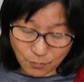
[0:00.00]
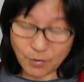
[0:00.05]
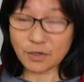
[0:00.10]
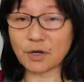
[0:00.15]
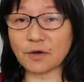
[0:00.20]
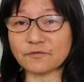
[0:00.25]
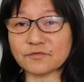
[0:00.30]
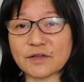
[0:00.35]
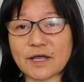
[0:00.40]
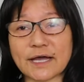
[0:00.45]

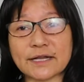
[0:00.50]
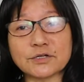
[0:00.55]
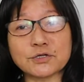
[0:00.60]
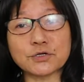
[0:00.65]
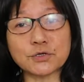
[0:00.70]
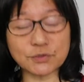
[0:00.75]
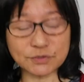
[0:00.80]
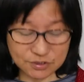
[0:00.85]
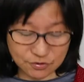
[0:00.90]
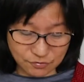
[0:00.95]
of the
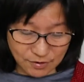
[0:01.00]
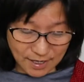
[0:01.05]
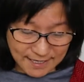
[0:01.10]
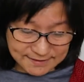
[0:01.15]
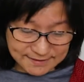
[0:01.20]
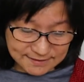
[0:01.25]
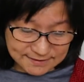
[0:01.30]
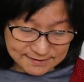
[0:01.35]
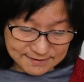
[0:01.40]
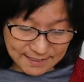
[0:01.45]
unused
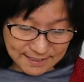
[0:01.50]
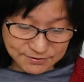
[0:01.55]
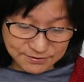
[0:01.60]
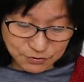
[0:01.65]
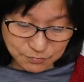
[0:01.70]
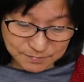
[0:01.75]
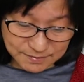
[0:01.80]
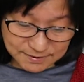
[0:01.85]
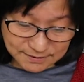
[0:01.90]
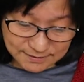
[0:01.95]
grant
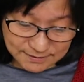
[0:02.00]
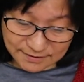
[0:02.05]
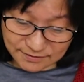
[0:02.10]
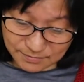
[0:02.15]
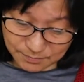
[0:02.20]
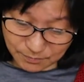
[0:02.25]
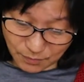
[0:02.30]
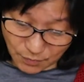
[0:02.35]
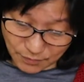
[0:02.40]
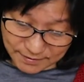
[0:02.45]
entitlement and
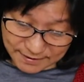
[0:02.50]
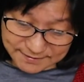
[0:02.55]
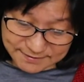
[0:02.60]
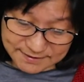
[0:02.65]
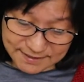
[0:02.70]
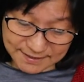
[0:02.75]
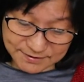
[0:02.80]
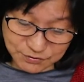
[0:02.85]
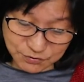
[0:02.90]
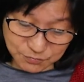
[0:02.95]
the bond
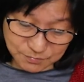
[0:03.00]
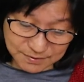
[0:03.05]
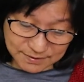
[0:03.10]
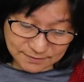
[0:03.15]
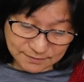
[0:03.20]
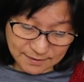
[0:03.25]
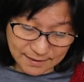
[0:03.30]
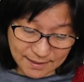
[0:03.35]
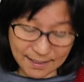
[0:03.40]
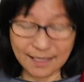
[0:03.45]

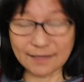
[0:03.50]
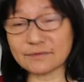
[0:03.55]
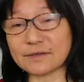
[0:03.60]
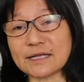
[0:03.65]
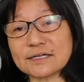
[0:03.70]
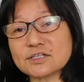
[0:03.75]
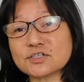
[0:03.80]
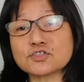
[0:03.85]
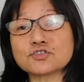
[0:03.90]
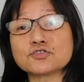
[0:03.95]
entitlement, and
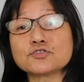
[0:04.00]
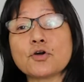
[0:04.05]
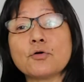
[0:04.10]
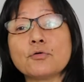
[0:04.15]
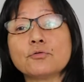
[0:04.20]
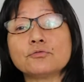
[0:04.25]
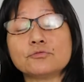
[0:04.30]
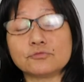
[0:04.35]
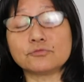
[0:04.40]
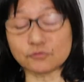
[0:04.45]
there is
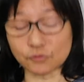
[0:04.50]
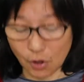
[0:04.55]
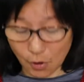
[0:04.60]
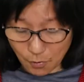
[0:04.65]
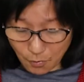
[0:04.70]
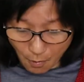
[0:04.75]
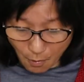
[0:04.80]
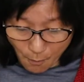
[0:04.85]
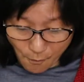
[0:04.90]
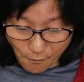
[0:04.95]
no
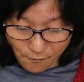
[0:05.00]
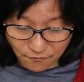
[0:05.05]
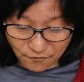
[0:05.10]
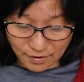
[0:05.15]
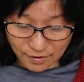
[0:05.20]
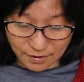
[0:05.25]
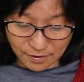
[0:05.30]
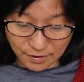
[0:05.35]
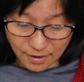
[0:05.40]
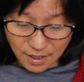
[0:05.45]

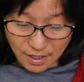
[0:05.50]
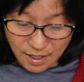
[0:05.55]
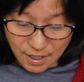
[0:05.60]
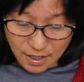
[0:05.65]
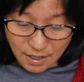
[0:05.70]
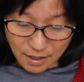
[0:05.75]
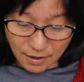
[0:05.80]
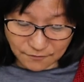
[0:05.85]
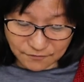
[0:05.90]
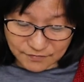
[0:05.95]
rollover
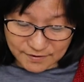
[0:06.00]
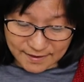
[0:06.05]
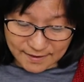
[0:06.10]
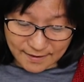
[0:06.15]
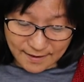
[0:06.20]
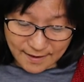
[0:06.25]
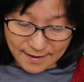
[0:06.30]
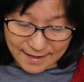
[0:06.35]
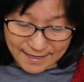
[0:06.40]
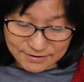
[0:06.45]
of
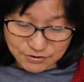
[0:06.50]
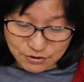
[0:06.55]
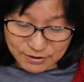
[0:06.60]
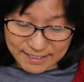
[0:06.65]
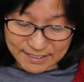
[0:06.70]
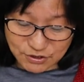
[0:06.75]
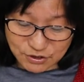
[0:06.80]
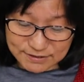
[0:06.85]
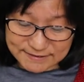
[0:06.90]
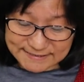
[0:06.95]
the
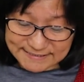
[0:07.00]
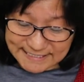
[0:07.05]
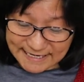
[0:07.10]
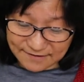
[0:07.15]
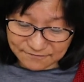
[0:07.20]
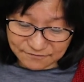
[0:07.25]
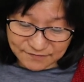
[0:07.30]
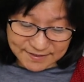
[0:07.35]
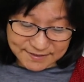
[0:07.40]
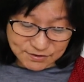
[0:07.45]
education
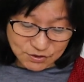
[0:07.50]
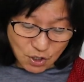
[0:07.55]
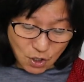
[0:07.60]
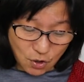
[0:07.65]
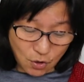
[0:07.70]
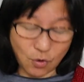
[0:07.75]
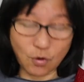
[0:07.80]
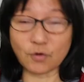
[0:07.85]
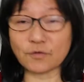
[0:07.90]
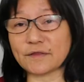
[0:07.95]
savings
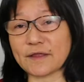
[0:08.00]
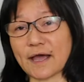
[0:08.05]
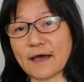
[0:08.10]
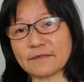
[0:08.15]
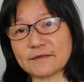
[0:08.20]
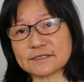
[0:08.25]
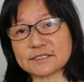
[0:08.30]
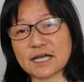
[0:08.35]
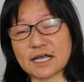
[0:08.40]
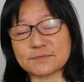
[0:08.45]
or the
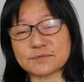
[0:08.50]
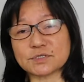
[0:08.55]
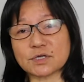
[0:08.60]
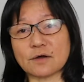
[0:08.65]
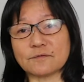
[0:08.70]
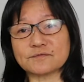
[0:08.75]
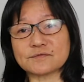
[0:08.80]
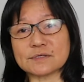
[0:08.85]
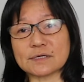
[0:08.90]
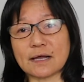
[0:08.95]
other types
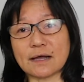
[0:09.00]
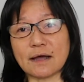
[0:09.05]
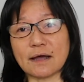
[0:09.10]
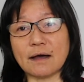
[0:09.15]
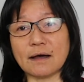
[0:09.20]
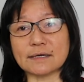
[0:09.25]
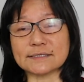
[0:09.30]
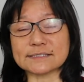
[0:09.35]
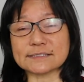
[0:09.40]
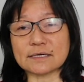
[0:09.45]
of
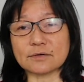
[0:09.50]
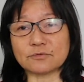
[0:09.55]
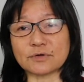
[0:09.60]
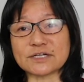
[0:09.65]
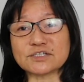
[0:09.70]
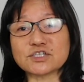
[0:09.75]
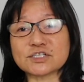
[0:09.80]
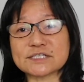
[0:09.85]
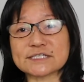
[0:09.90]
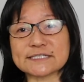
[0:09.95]

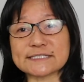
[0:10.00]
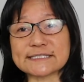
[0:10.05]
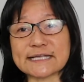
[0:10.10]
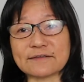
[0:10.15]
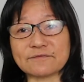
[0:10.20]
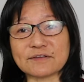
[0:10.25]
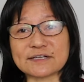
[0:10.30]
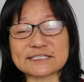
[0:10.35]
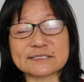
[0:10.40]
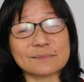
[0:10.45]
registered
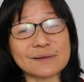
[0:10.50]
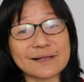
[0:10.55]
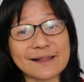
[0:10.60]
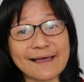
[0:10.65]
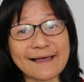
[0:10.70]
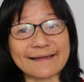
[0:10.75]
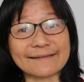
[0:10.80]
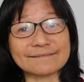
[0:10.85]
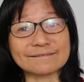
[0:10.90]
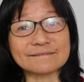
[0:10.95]
savings
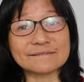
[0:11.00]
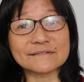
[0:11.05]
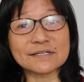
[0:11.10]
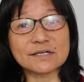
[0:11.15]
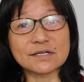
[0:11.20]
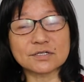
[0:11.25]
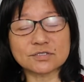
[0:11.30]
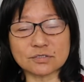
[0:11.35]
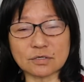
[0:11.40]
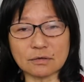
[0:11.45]
plan.
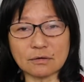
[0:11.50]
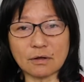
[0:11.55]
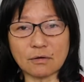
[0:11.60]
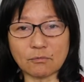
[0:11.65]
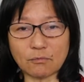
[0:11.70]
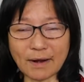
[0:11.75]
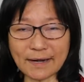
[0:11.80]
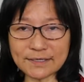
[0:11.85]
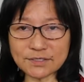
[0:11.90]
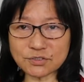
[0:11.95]
So
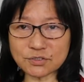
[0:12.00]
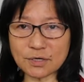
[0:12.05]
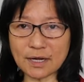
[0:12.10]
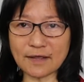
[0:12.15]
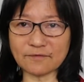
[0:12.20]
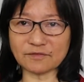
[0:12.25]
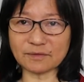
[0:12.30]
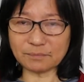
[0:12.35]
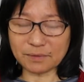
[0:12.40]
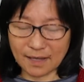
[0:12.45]
once you
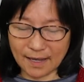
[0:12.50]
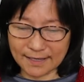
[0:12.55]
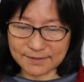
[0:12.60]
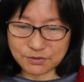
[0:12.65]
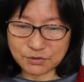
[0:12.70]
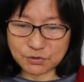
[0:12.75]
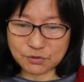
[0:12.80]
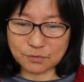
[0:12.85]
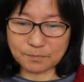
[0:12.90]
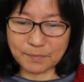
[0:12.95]
have
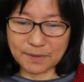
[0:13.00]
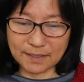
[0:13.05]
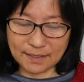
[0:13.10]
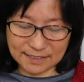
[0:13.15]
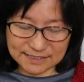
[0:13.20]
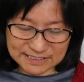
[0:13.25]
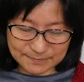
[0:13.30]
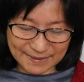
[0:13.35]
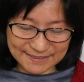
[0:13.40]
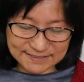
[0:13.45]
applied to be
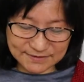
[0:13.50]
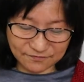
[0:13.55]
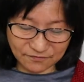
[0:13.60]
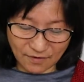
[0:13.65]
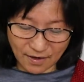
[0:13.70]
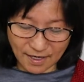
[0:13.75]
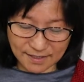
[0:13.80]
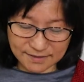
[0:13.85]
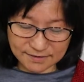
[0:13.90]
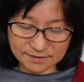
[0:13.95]
a
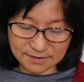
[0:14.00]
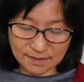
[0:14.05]
specified